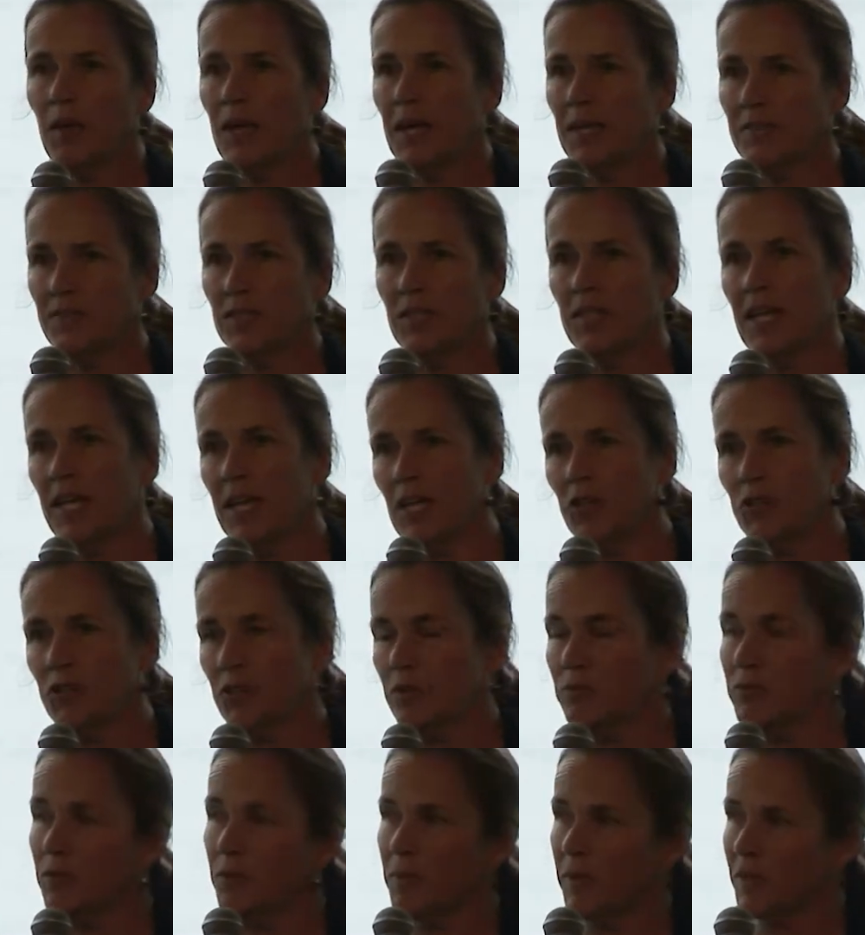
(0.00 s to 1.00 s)
as an
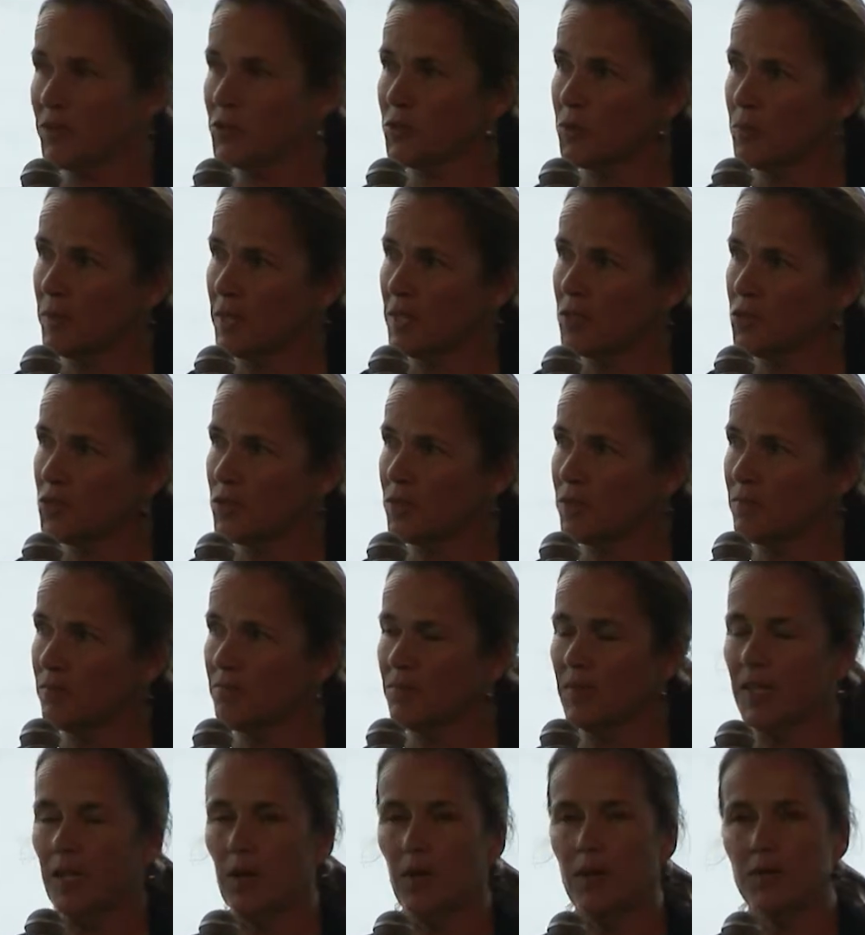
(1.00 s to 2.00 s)
agent for
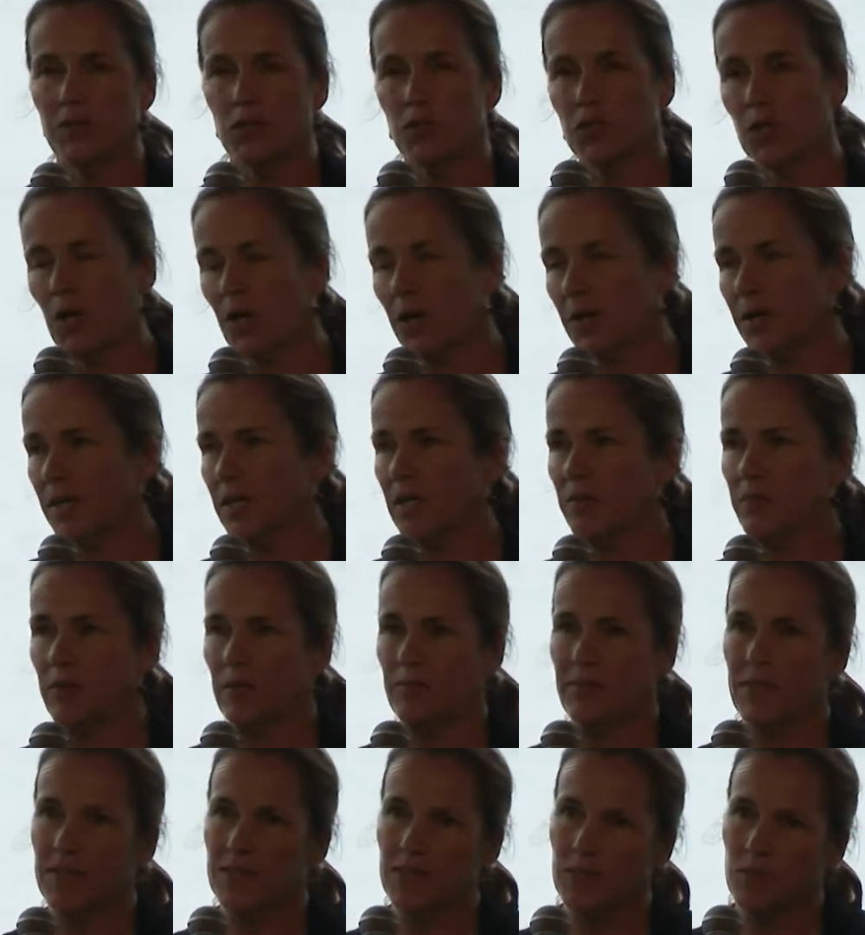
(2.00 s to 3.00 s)
restoration, as a target of
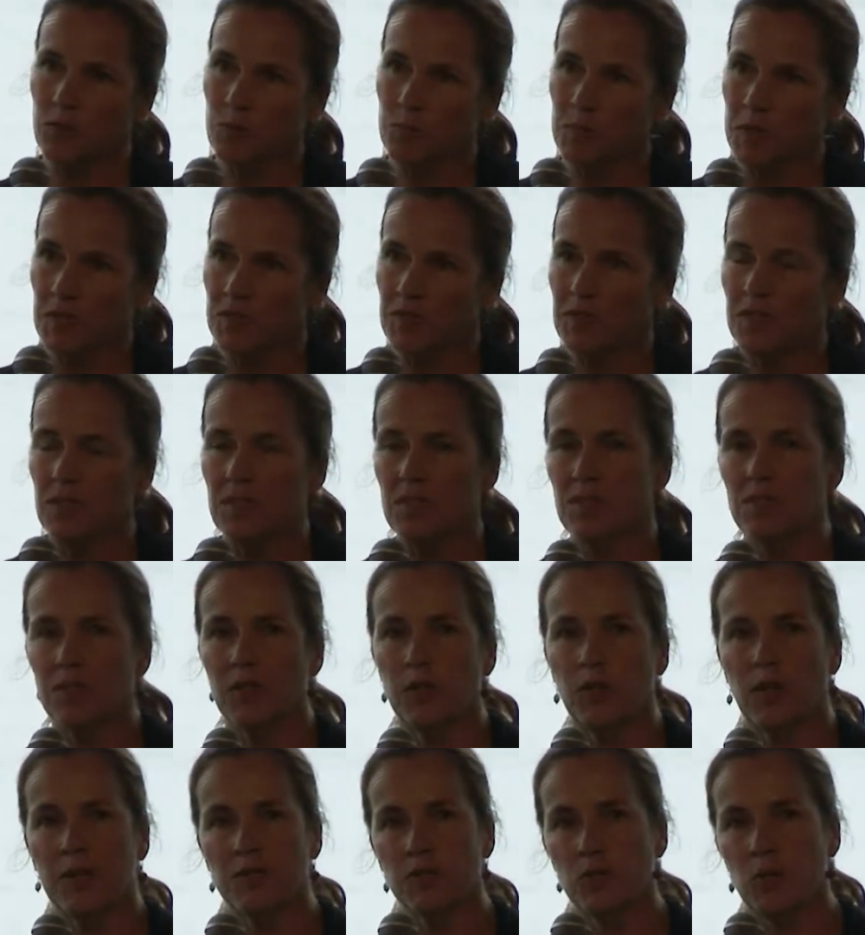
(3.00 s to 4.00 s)
invasive species,
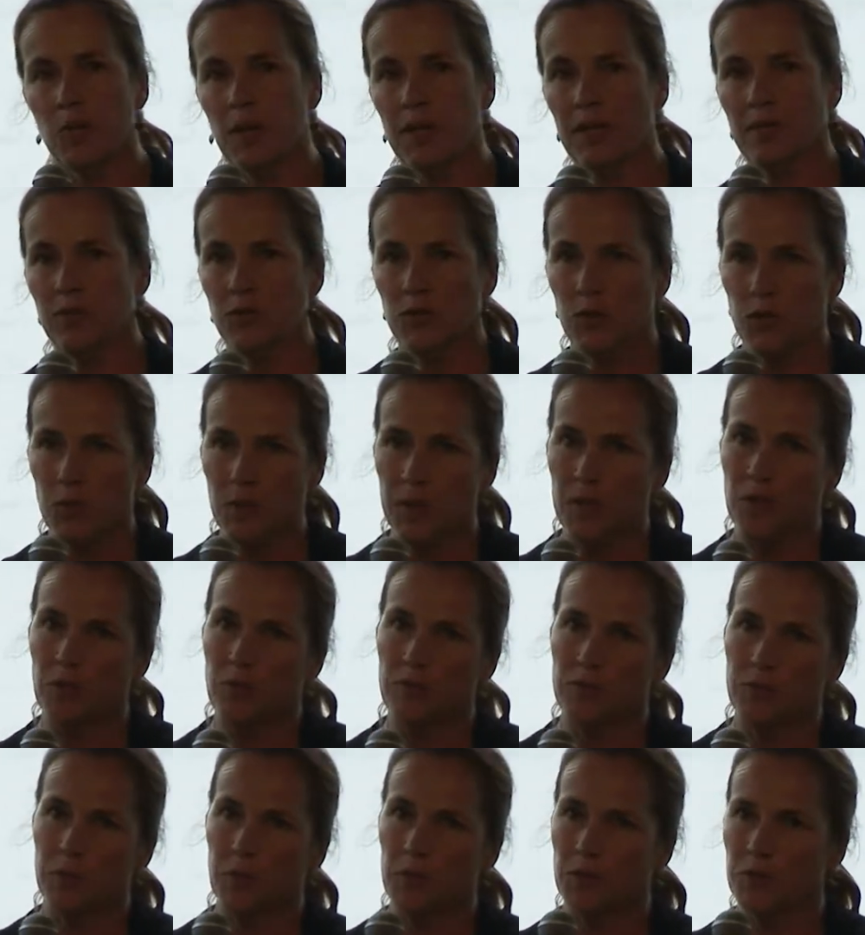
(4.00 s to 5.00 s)
as a way of doing
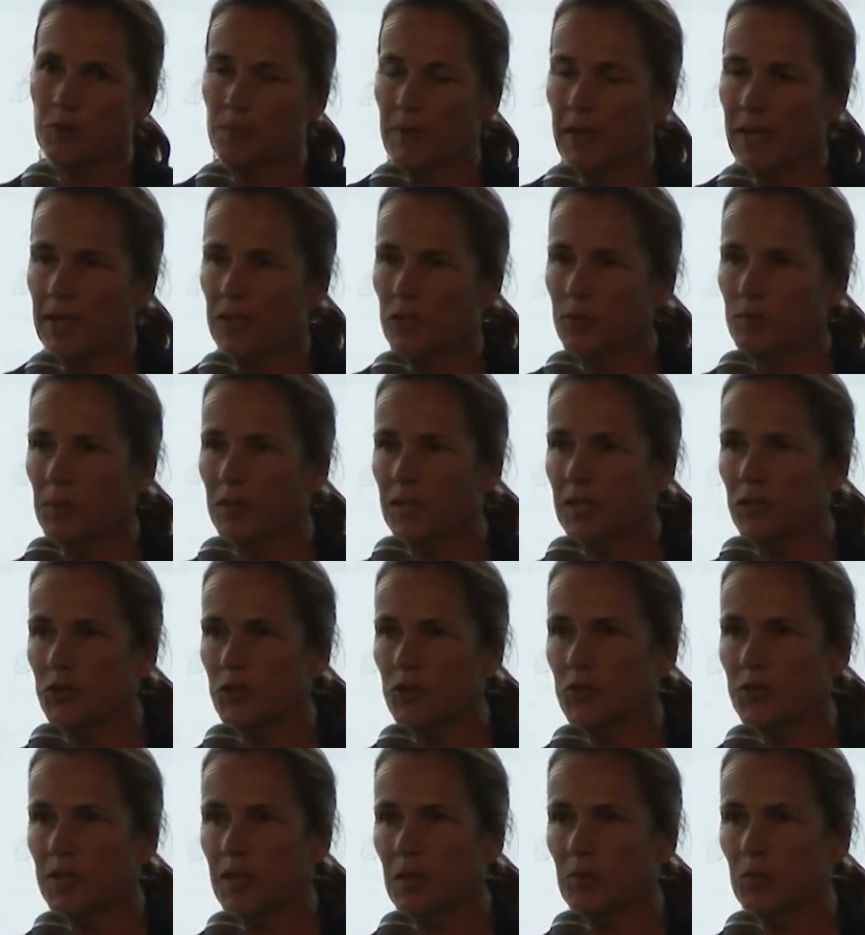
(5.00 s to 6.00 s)
your forest management, and
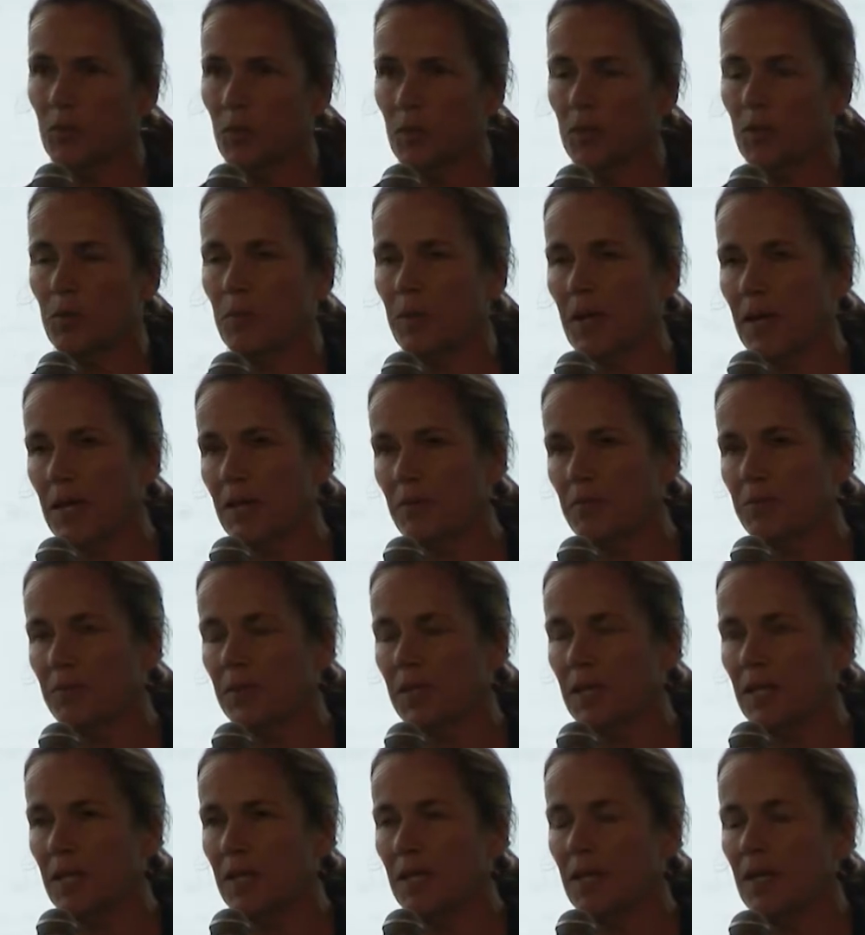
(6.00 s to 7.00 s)
just think more
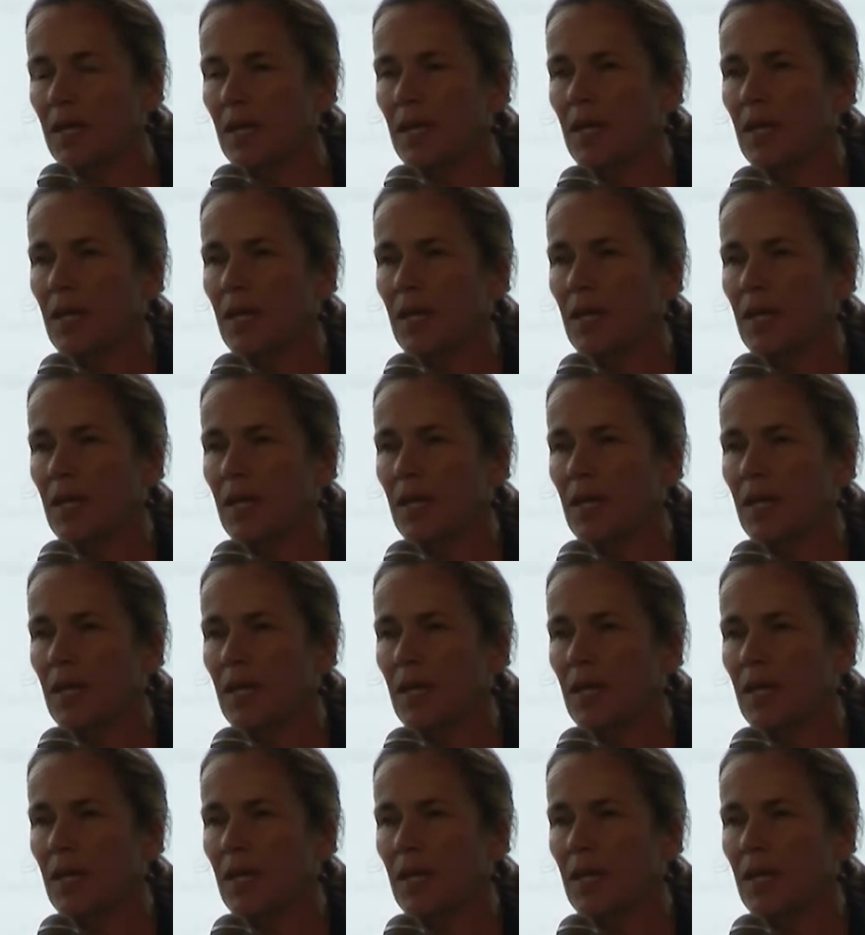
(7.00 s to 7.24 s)
creatively